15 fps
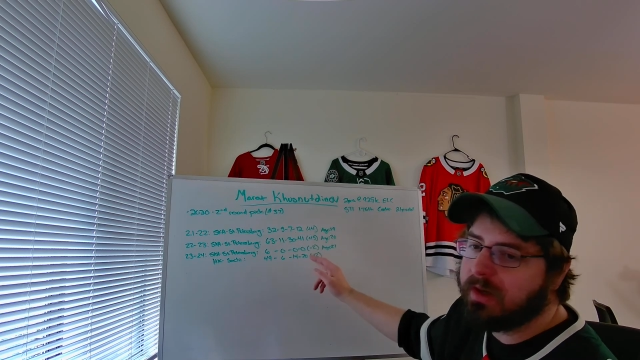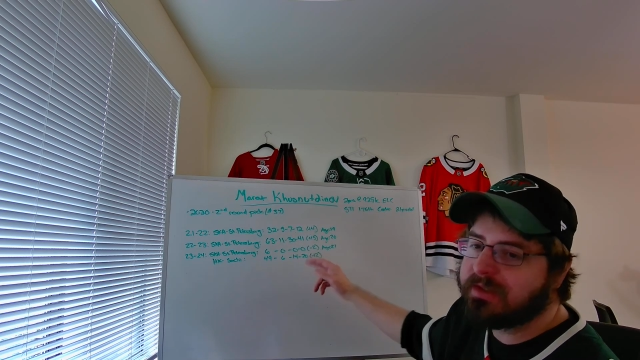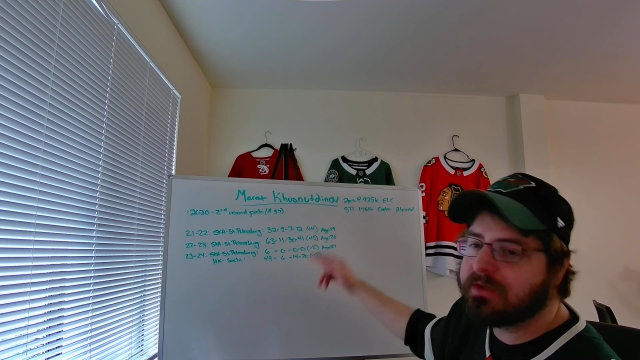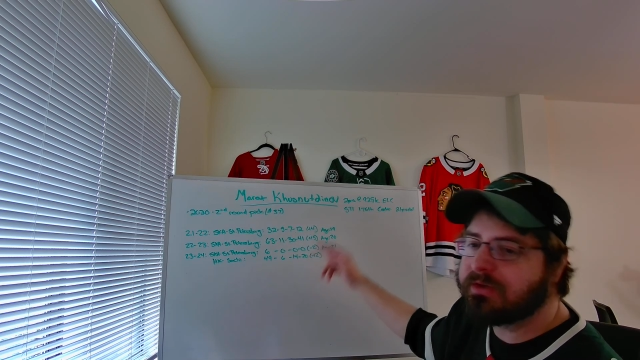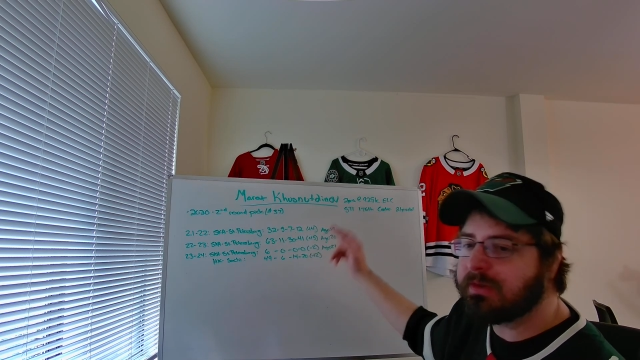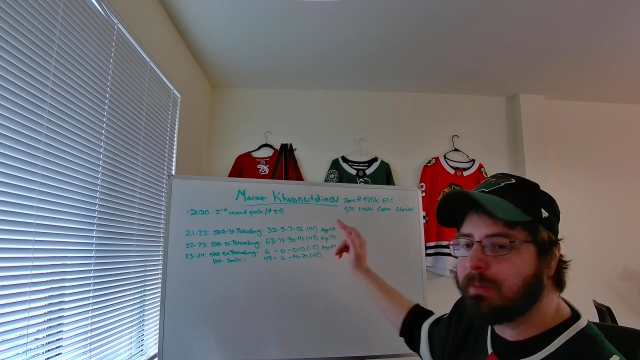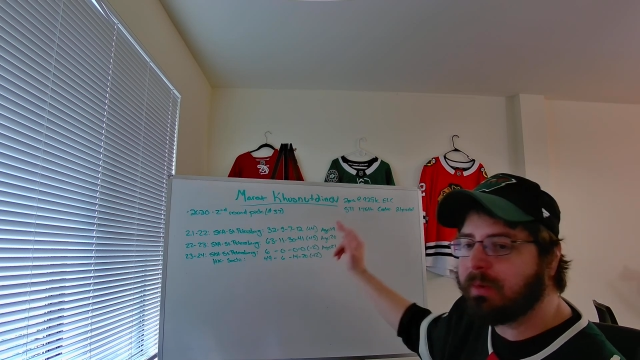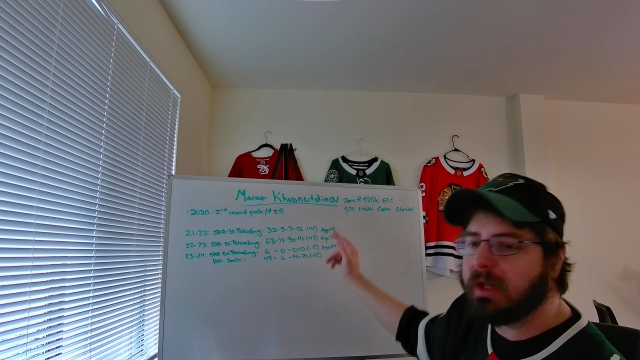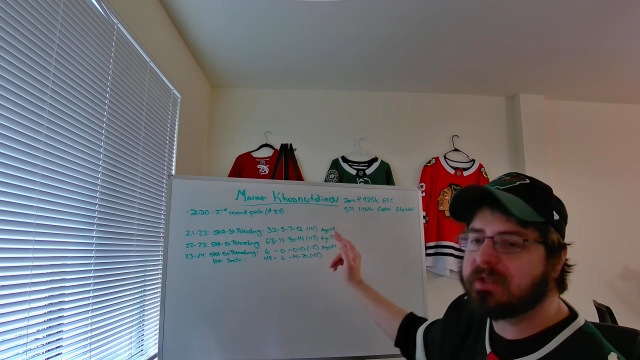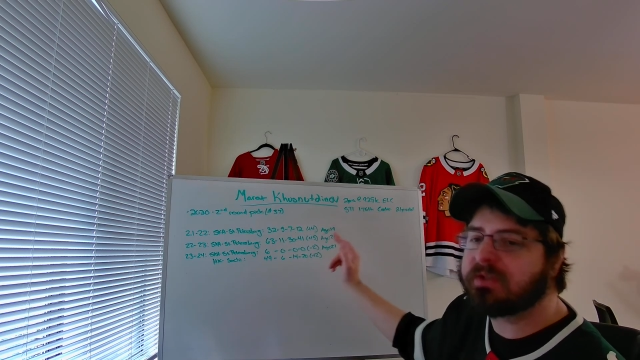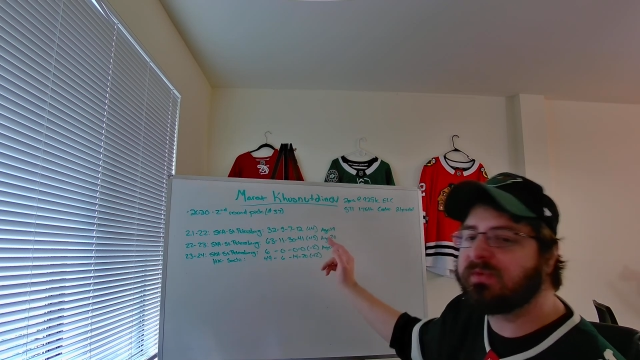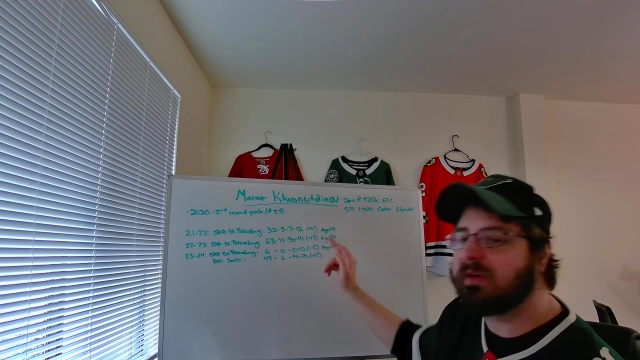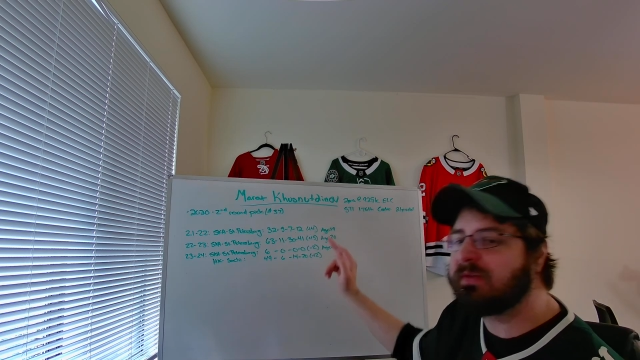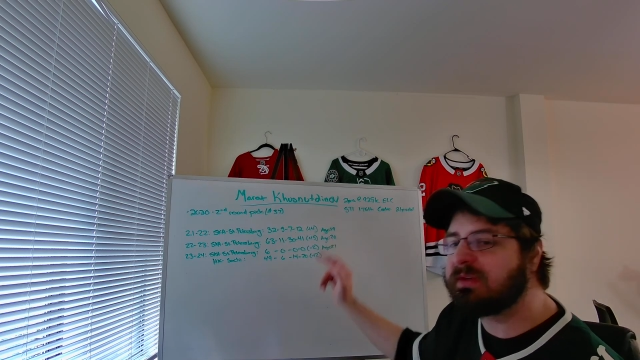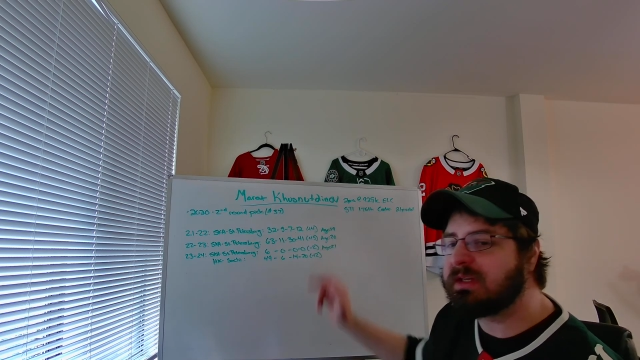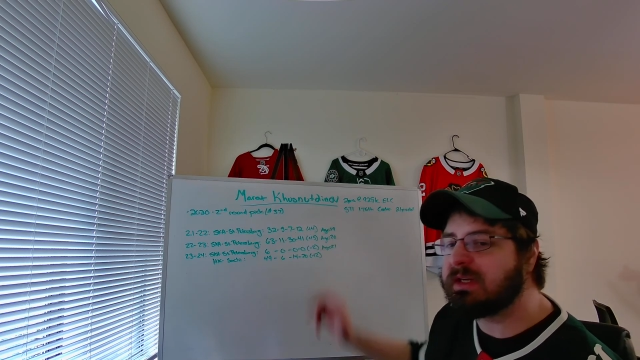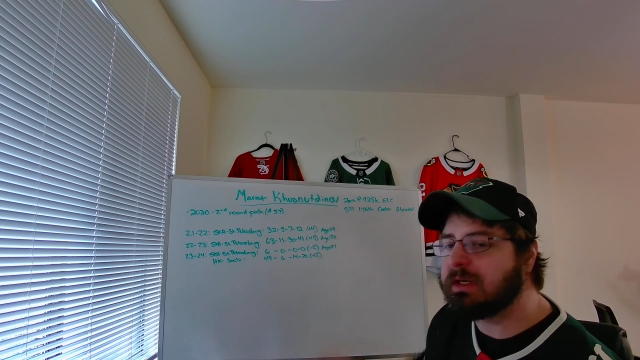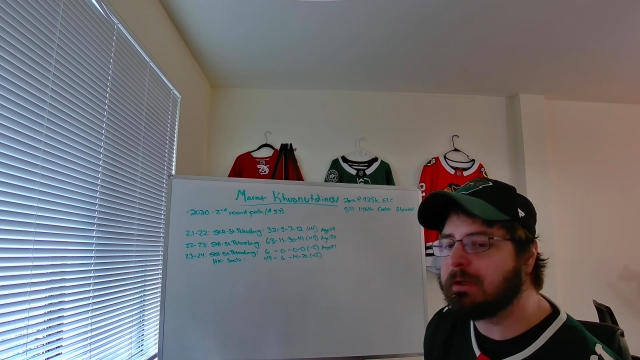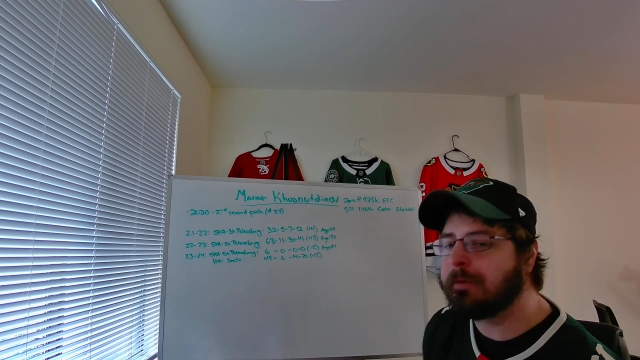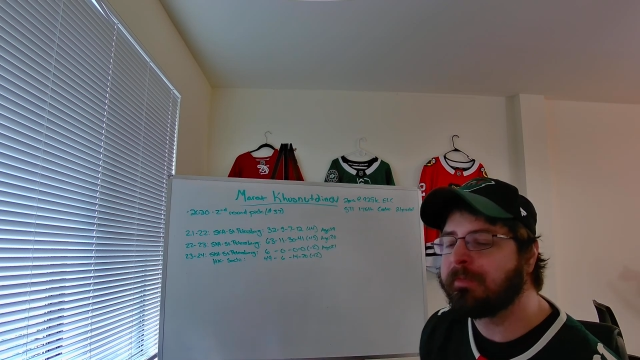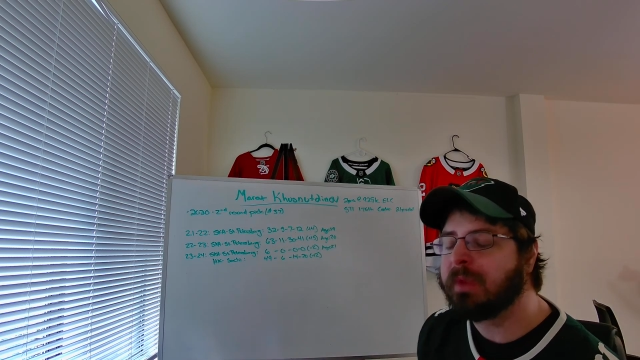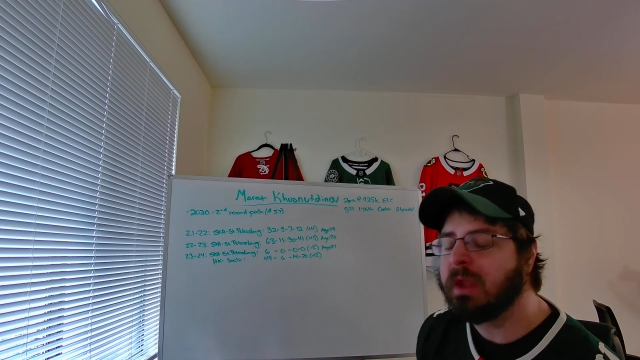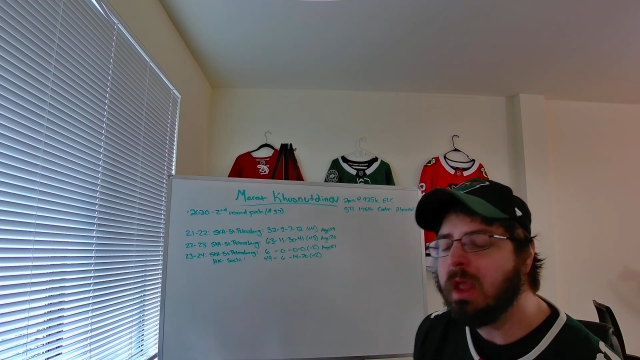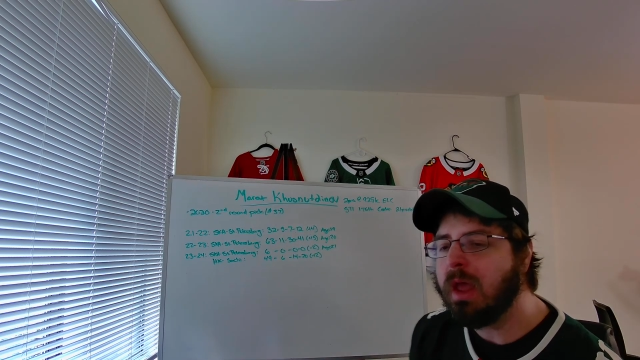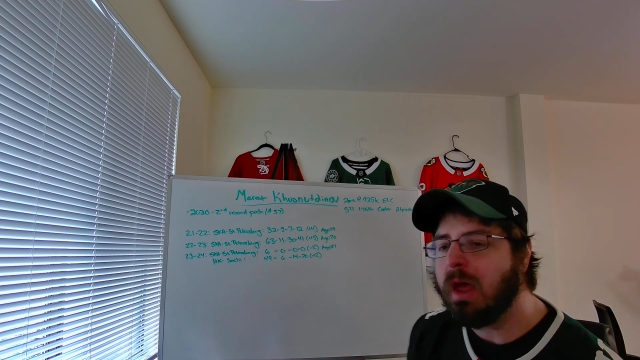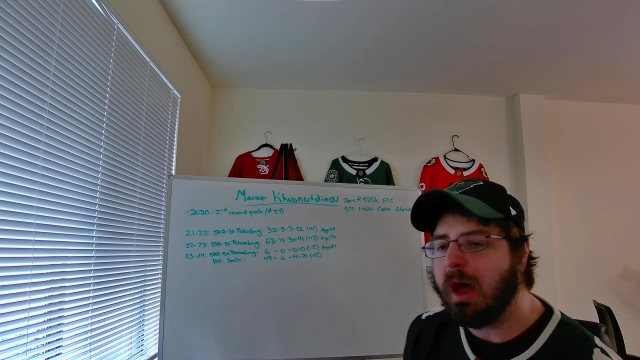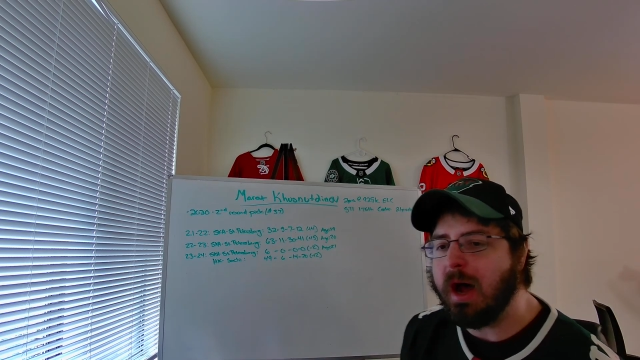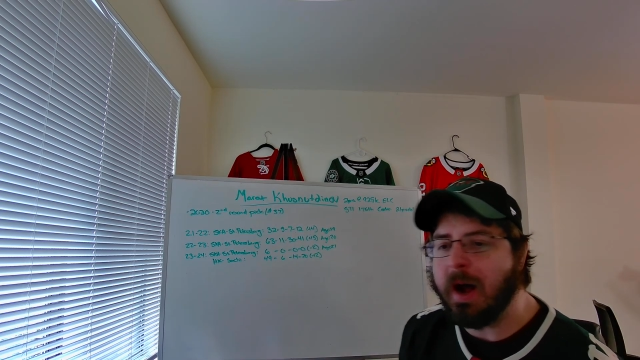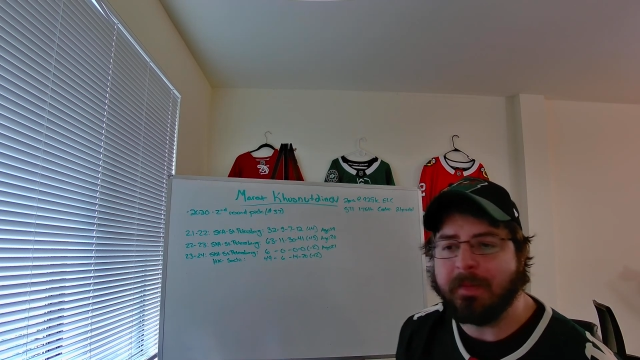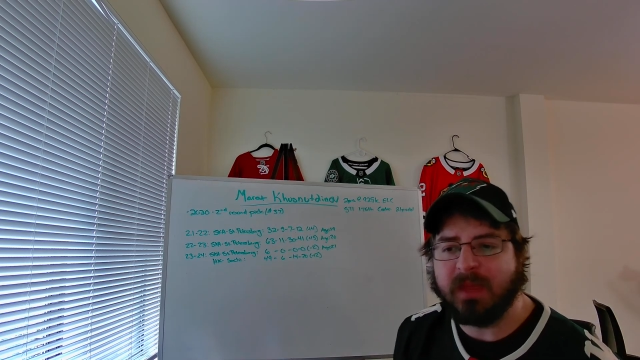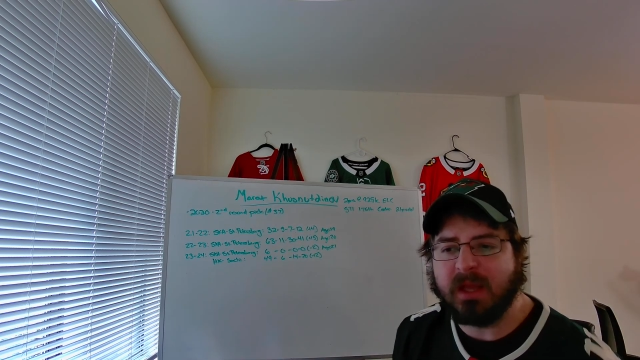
He's a +15. That